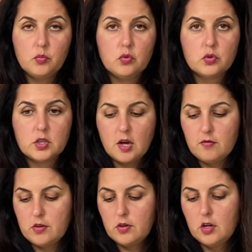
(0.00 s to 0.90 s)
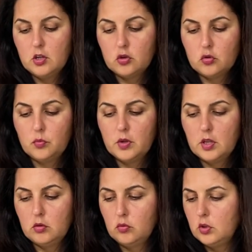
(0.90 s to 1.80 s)
so it doesn't accidentally
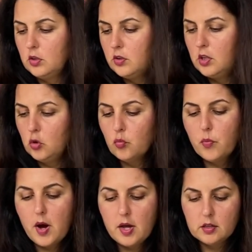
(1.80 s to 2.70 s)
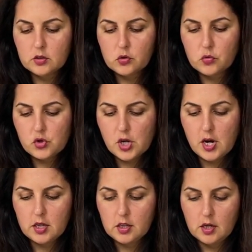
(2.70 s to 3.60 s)
fall anywhere. And it's also
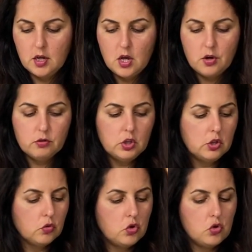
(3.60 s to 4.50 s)
very easy to use.